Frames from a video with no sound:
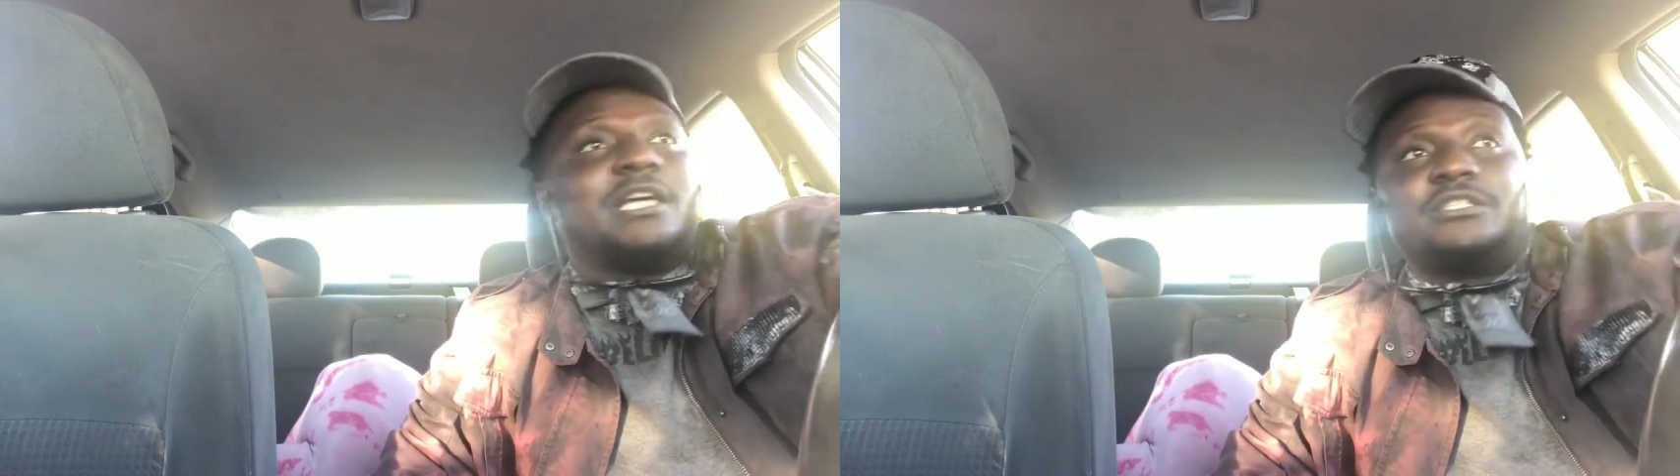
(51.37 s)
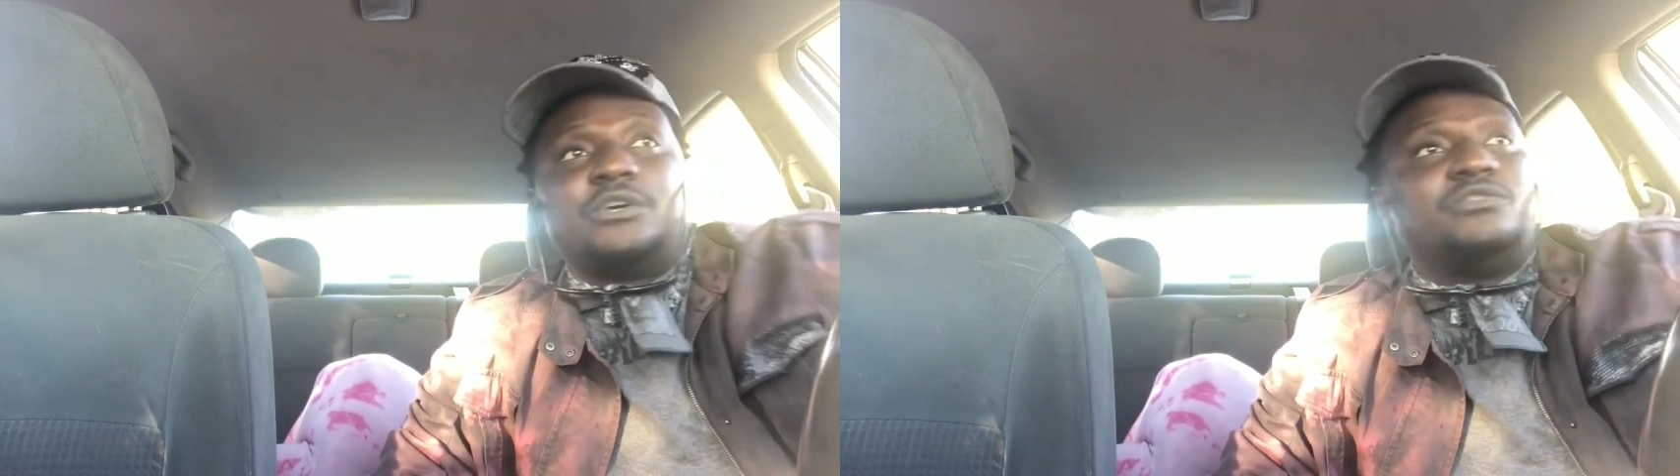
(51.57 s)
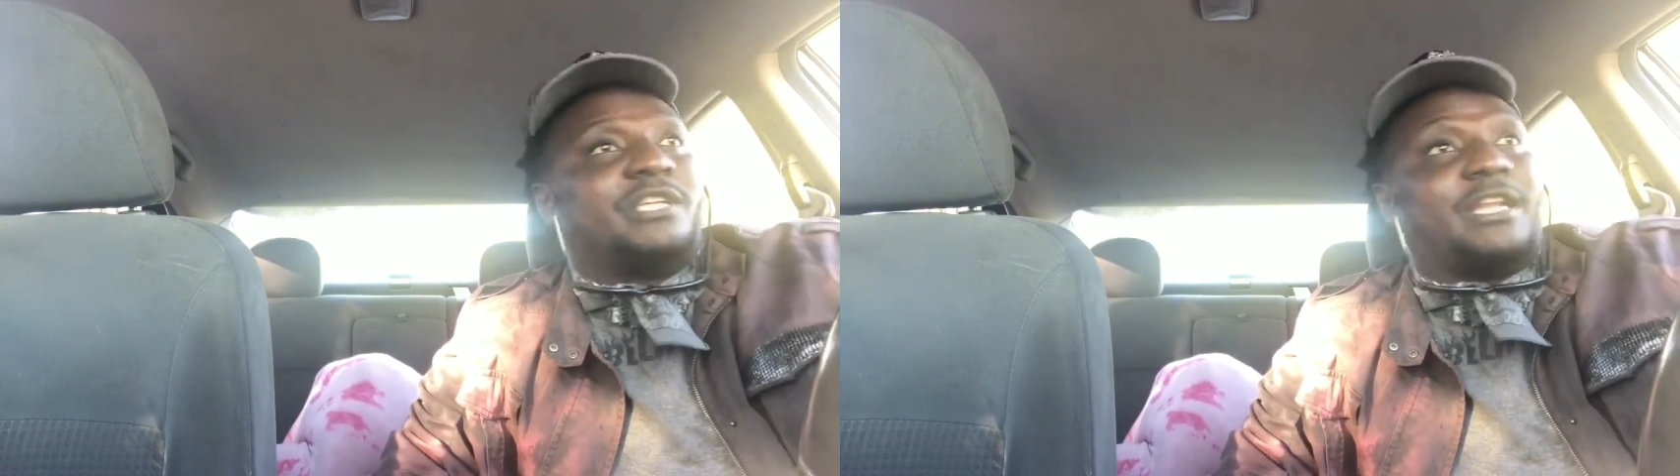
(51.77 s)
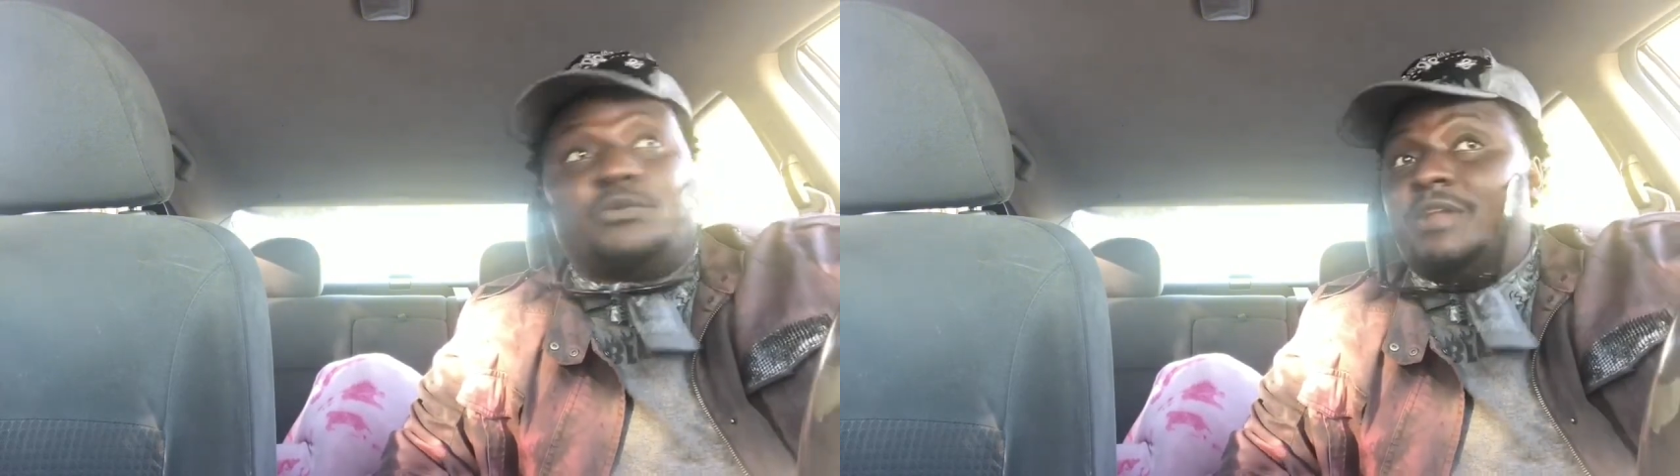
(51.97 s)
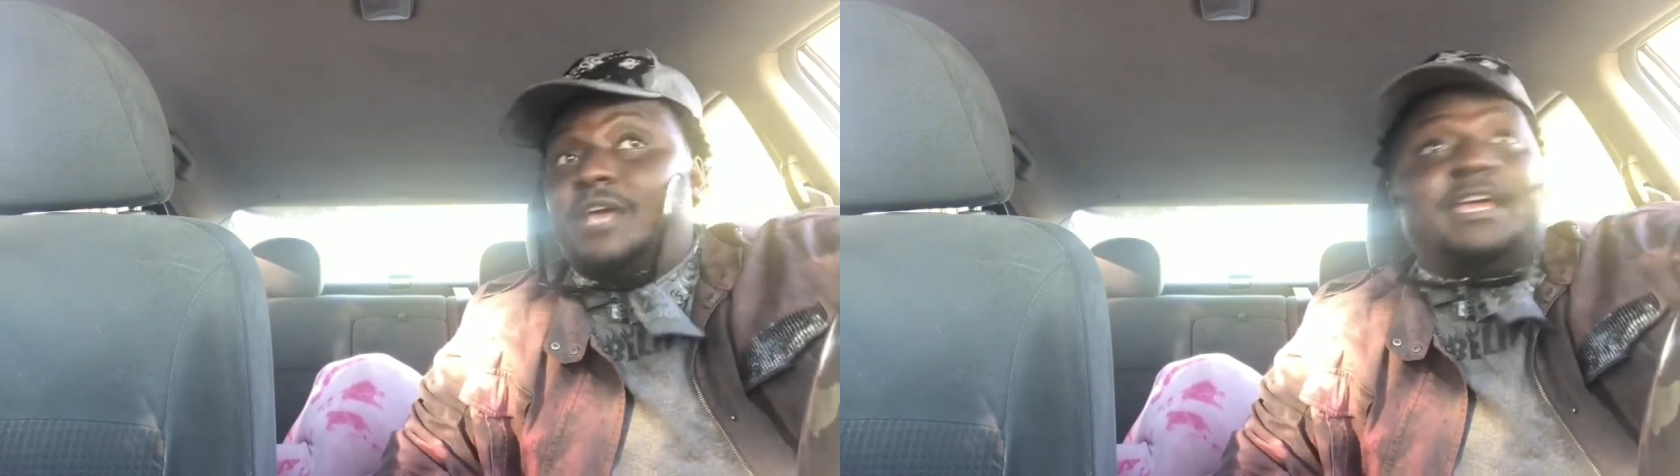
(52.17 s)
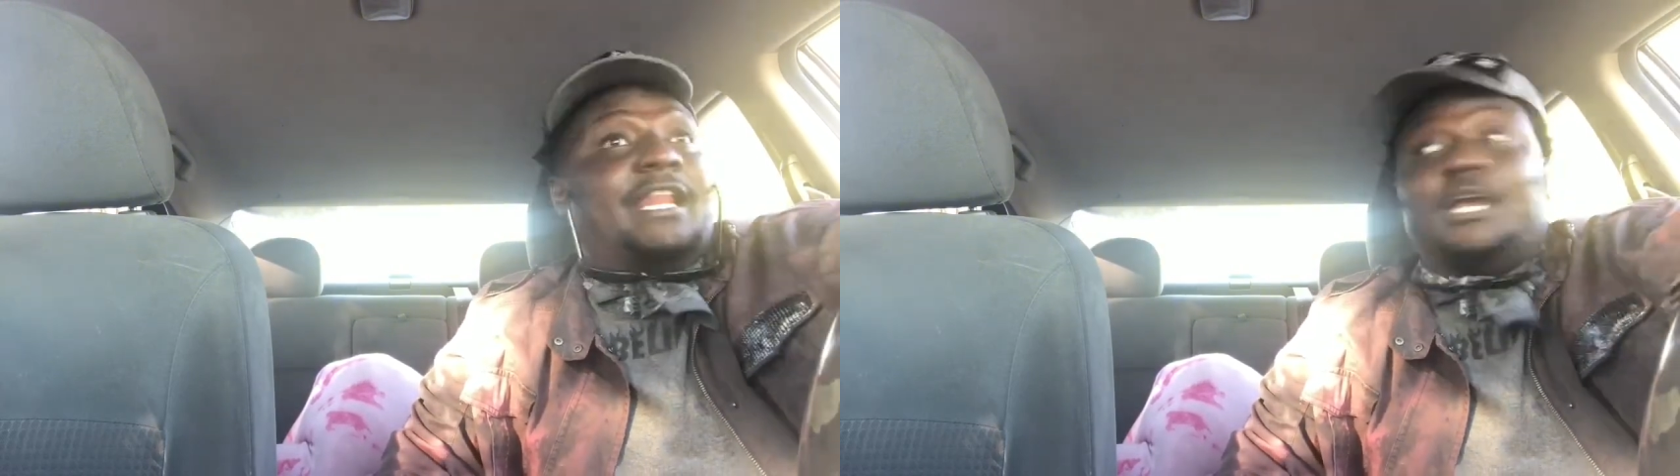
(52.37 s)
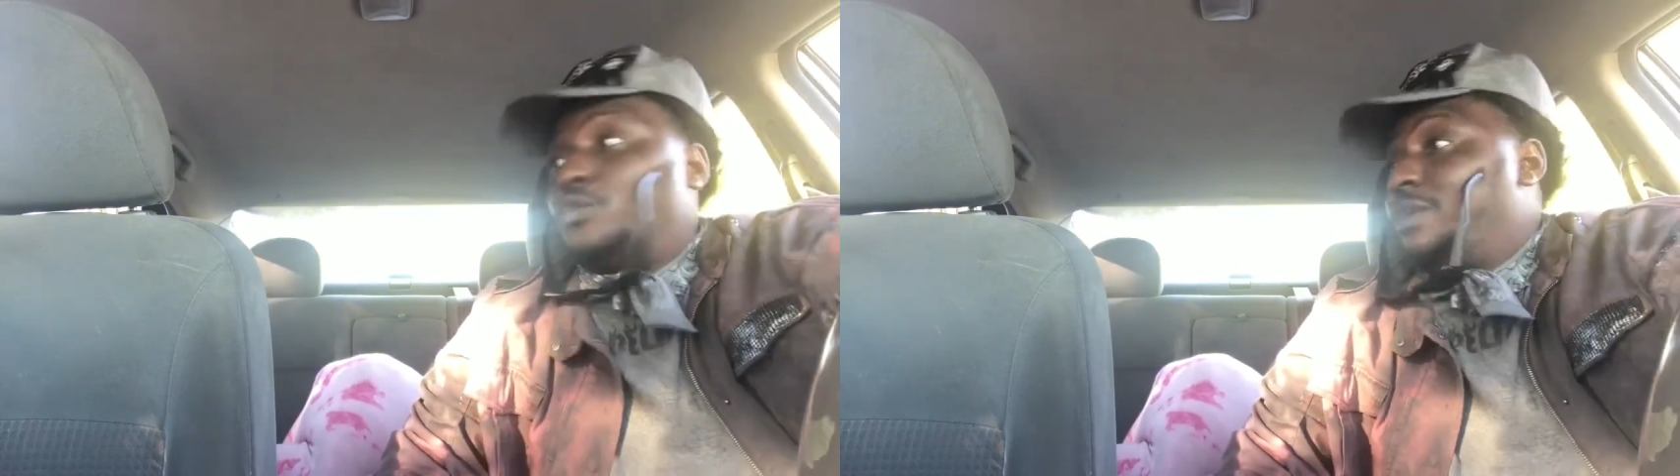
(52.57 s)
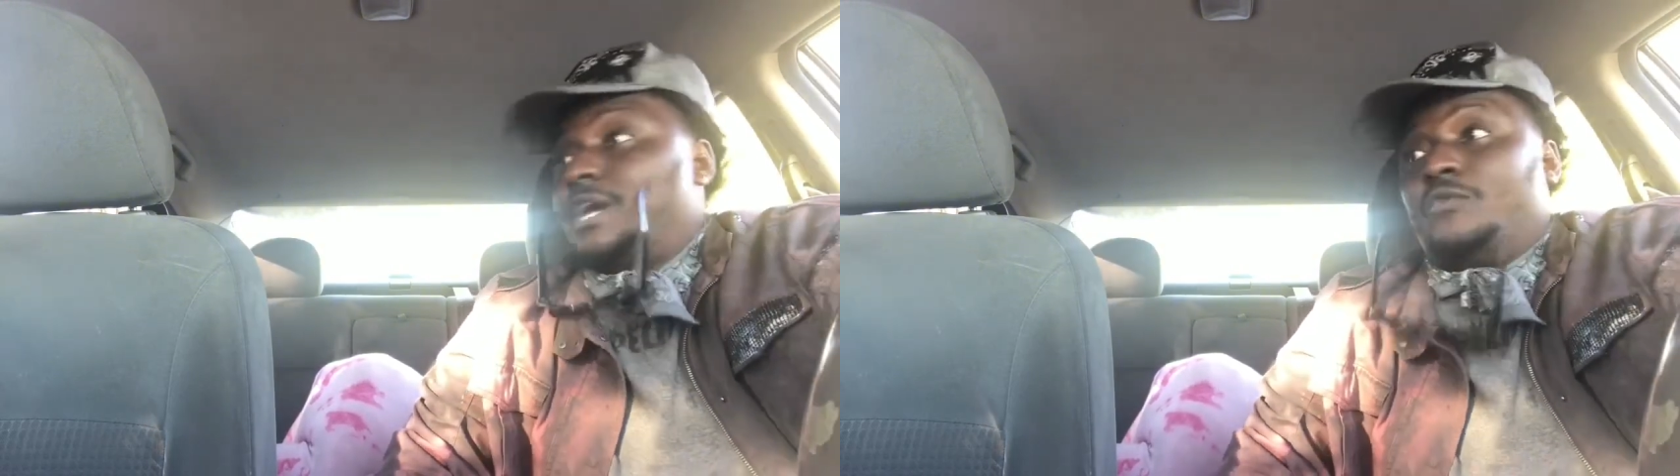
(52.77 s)
I told you it ain't
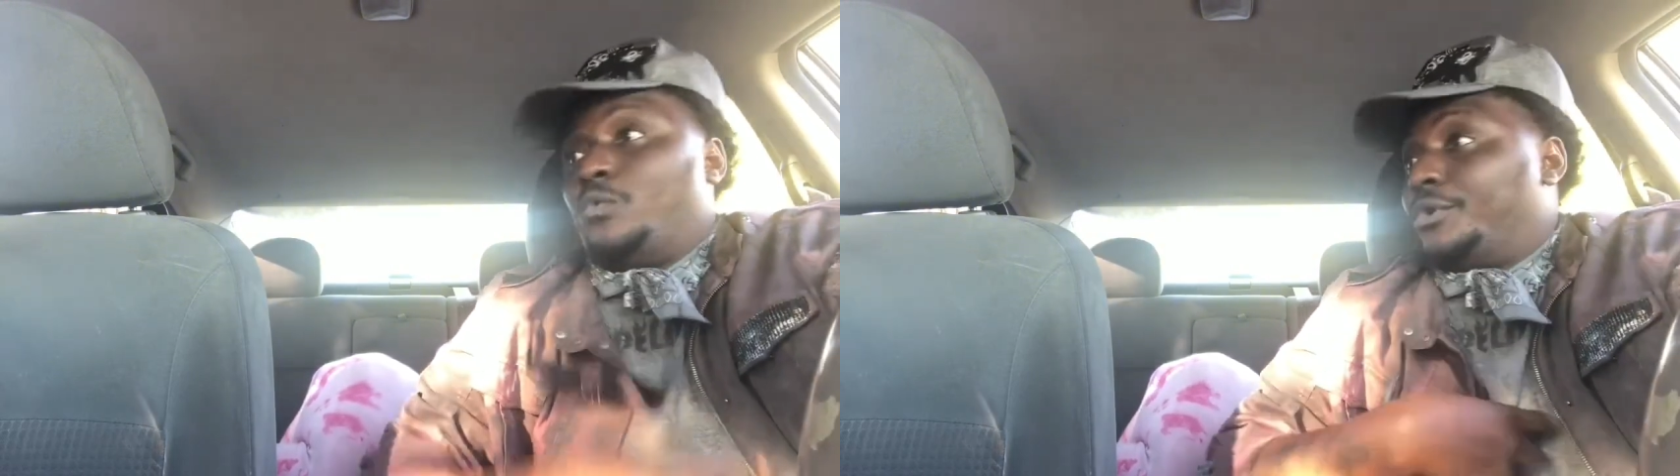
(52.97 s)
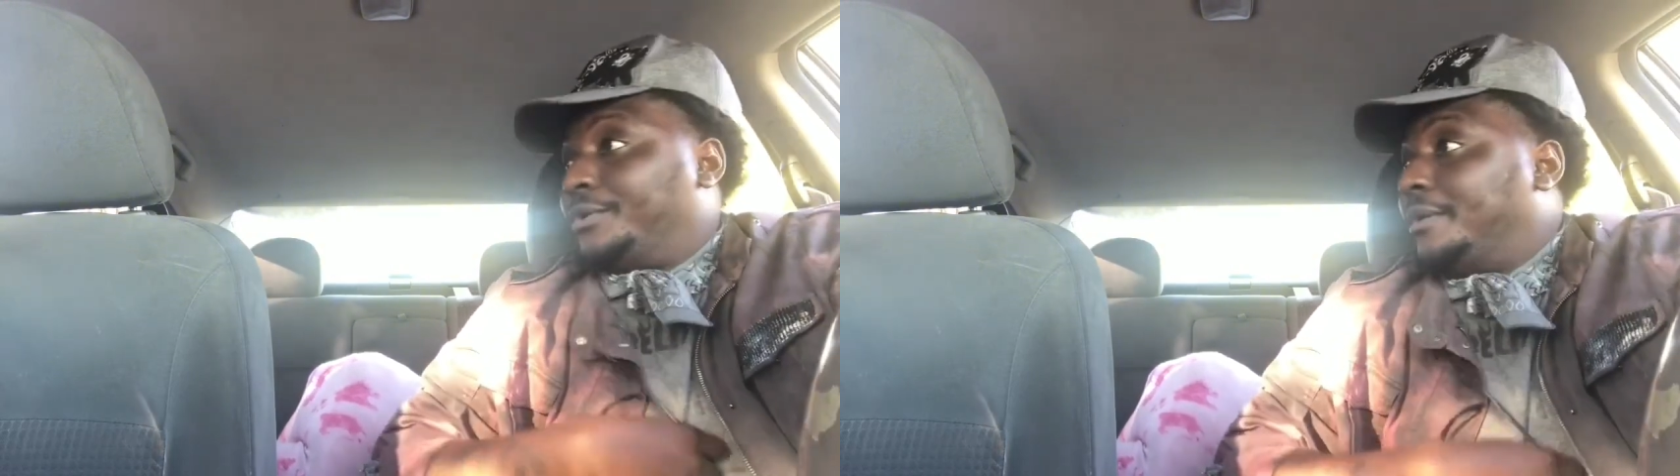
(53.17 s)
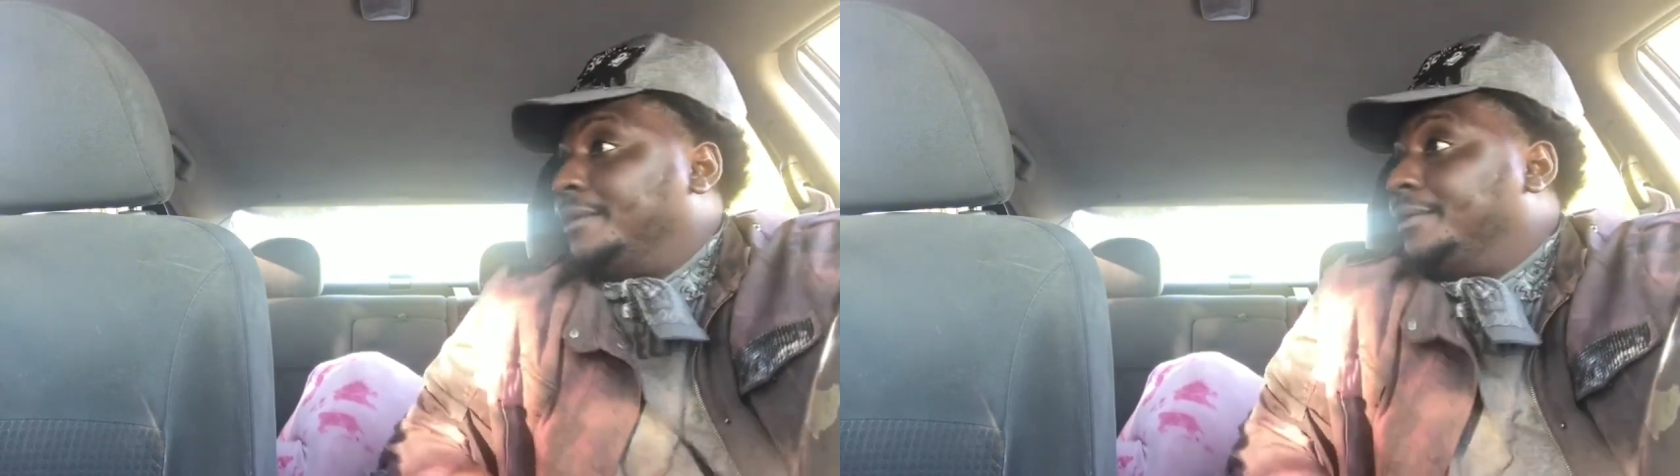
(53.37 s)
gonna never work.